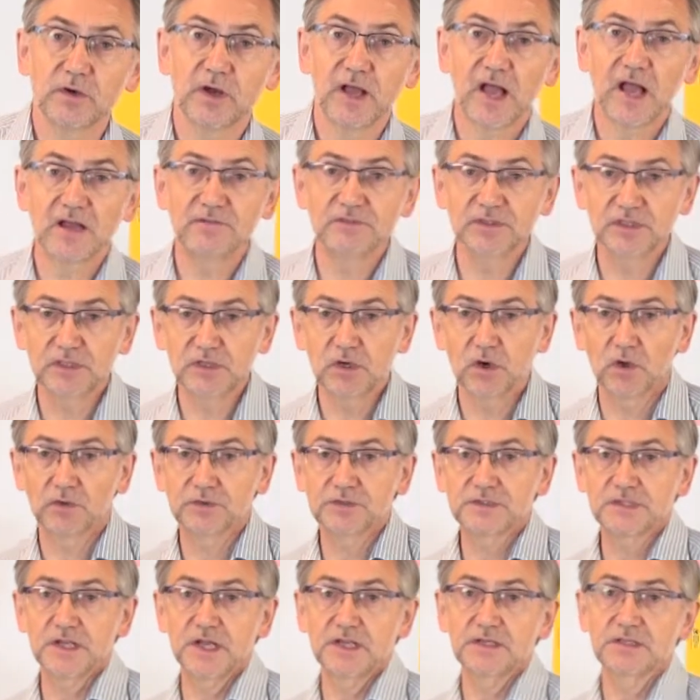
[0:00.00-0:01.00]
heavy
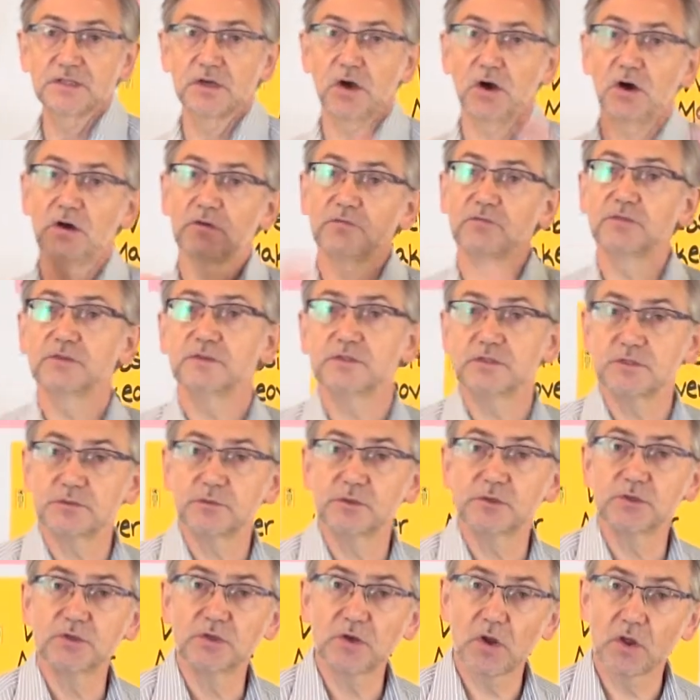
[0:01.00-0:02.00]
content off into
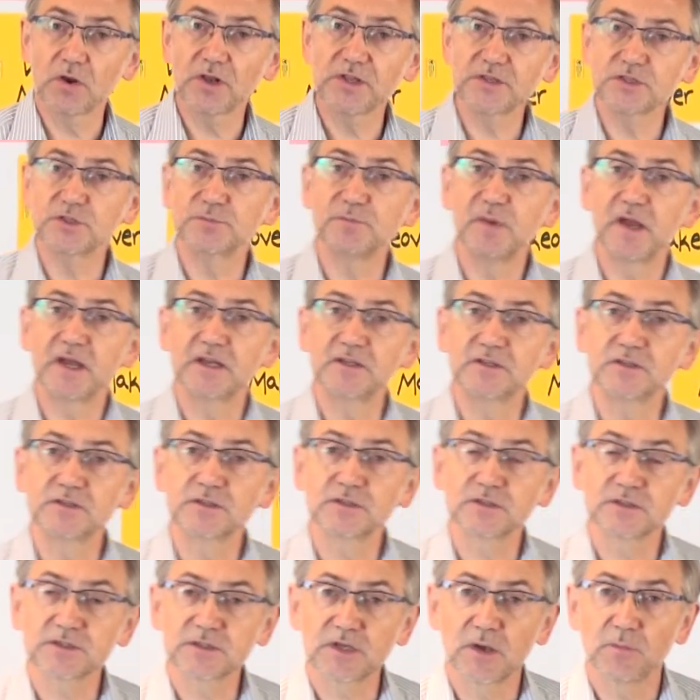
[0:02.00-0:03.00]
a knowledge base
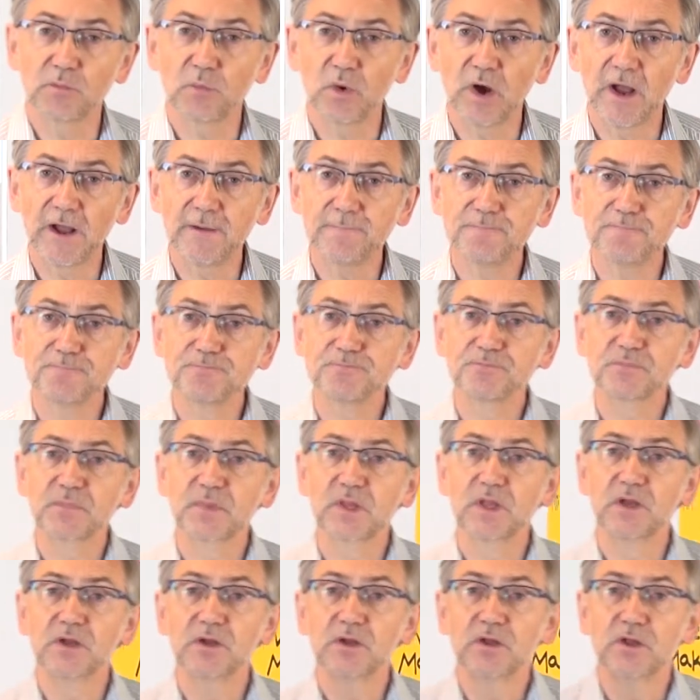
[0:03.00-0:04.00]
somewhere
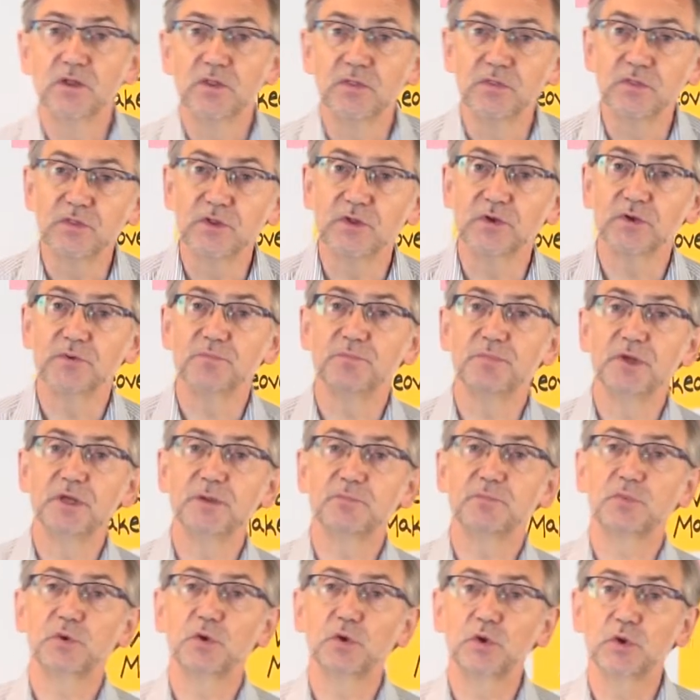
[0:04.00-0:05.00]
that
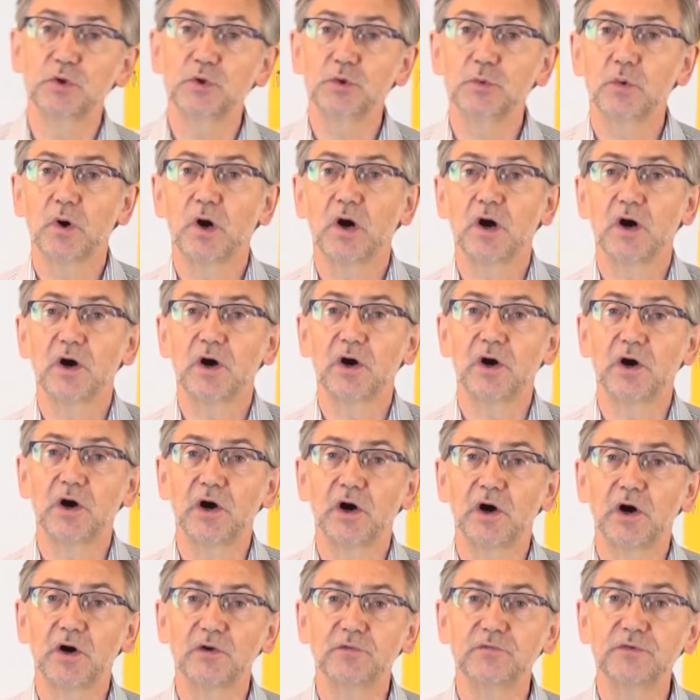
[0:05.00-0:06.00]
people who
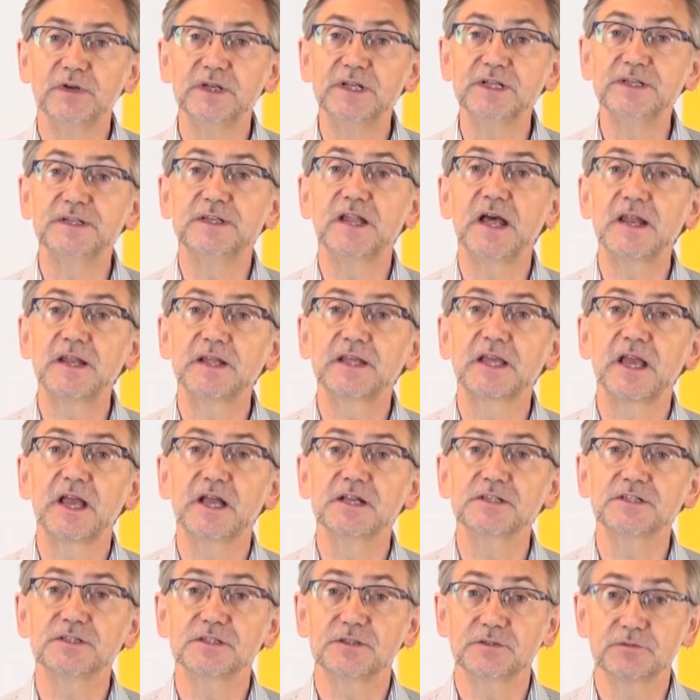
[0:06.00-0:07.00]
are really
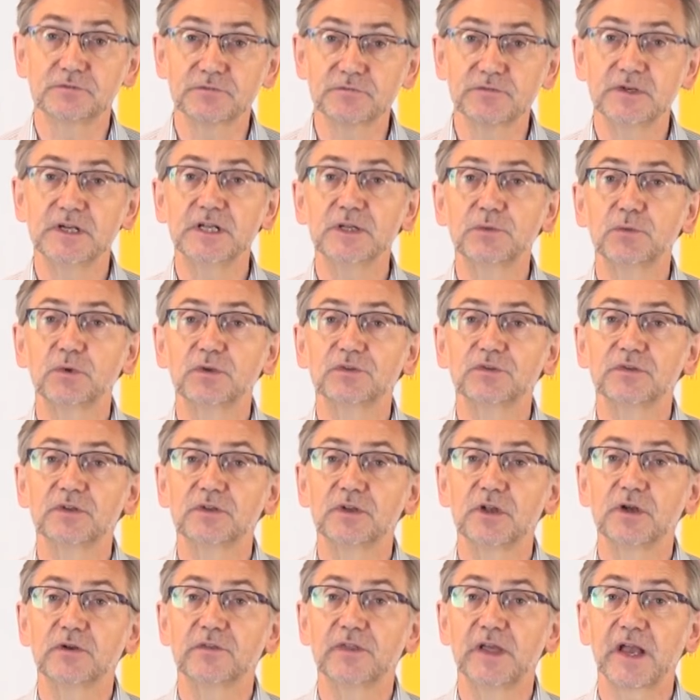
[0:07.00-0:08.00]
dedicated and really want to
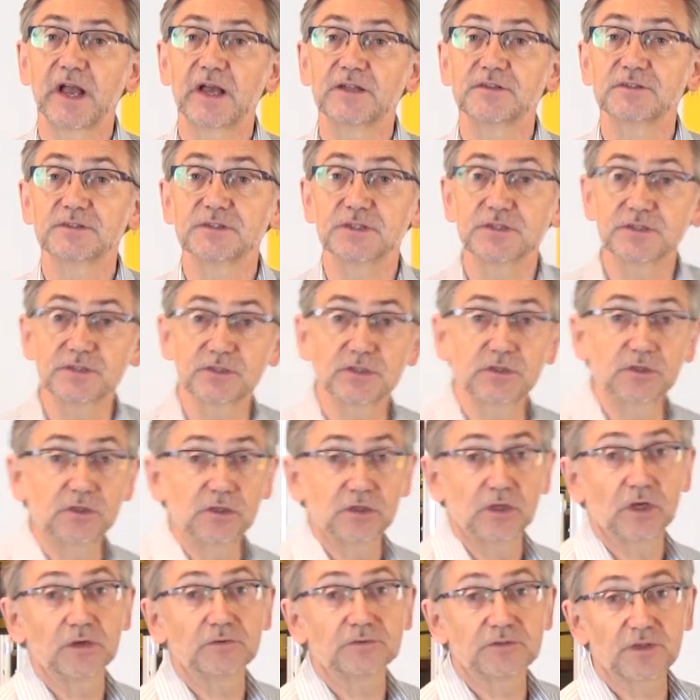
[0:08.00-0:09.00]
know the answers can
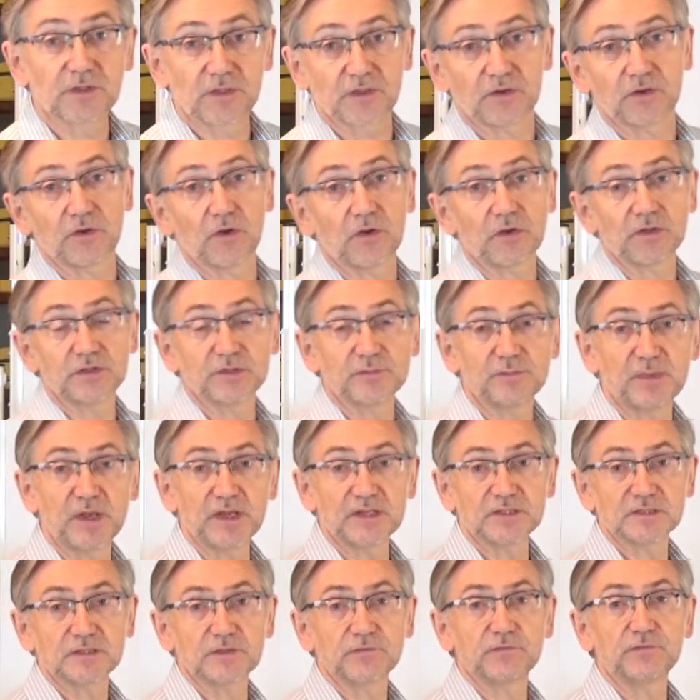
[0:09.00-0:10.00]
go to the knowledge
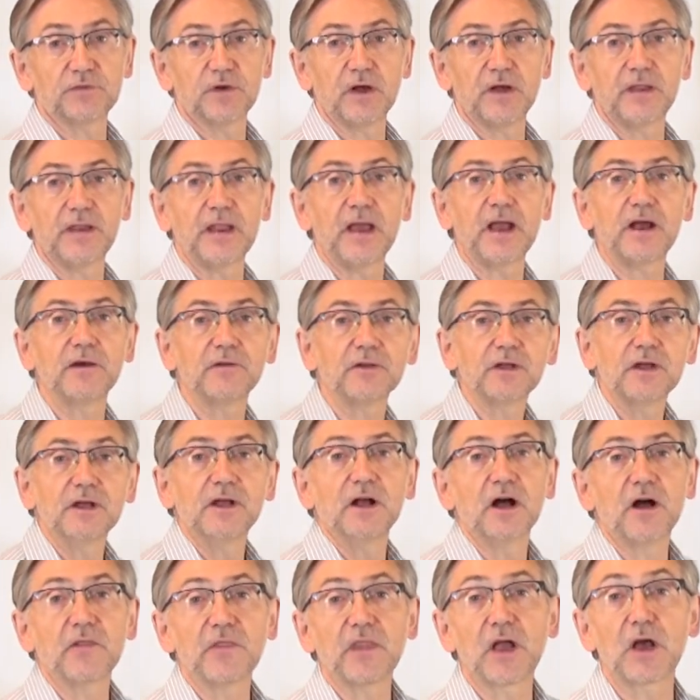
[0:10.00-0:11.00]
base and find out,
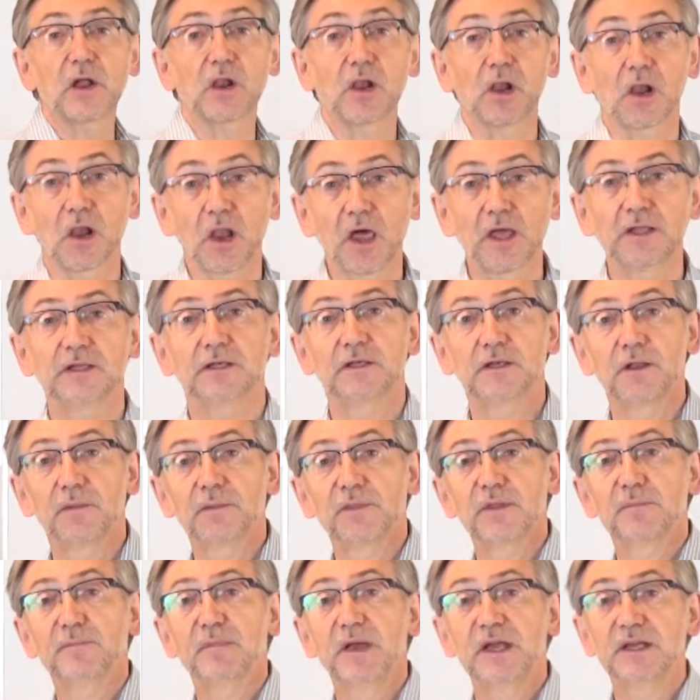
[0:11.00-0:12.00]
and that will lighten up
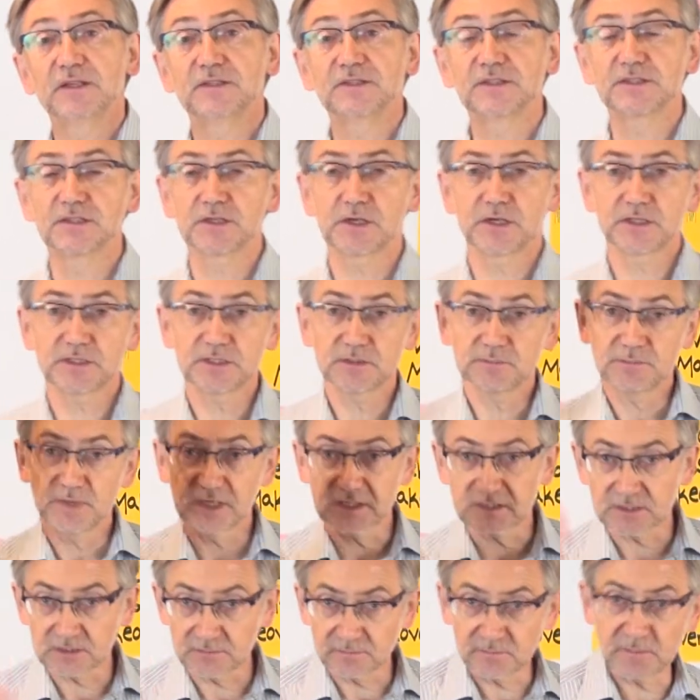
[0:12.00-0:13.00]
the main site and
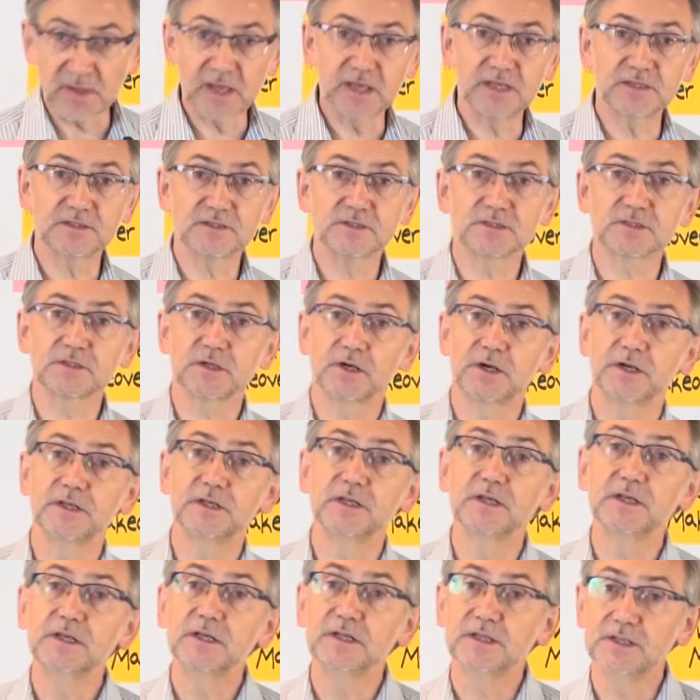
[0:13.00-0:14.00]
make the main site
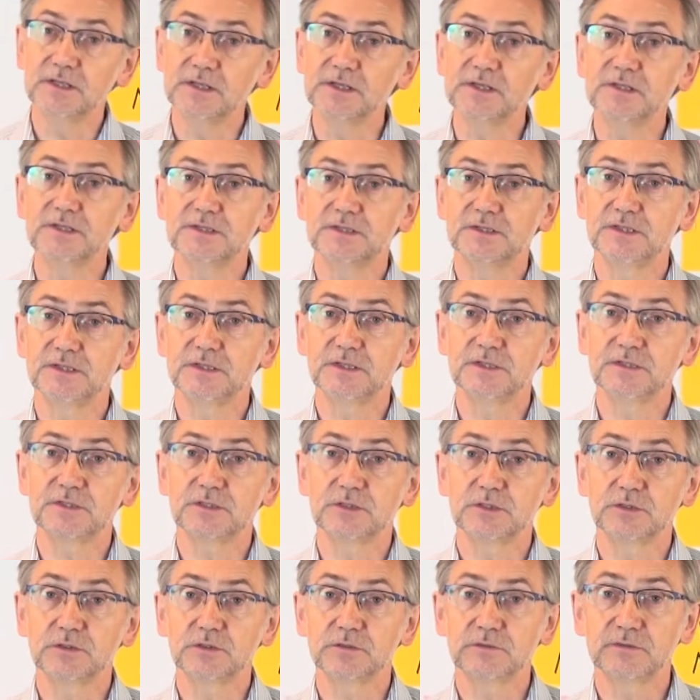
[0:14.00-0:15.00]
easy
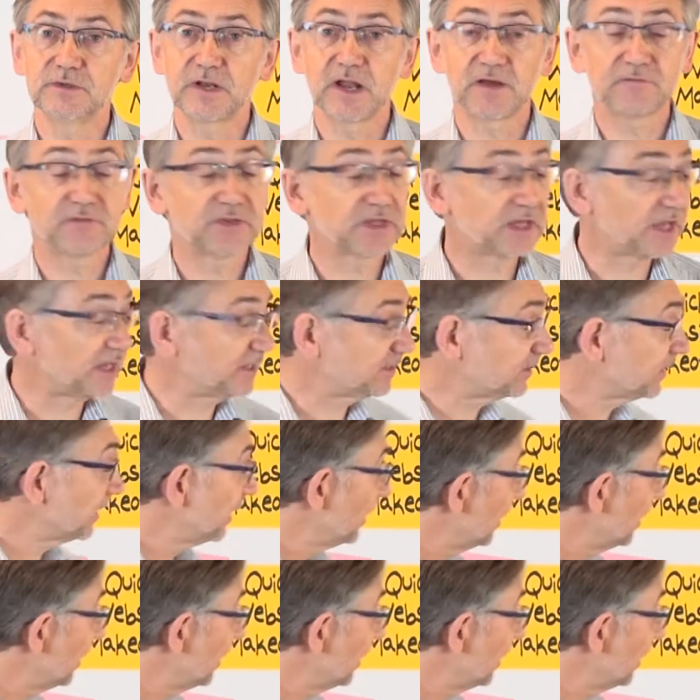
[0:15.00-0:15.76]
to navigate.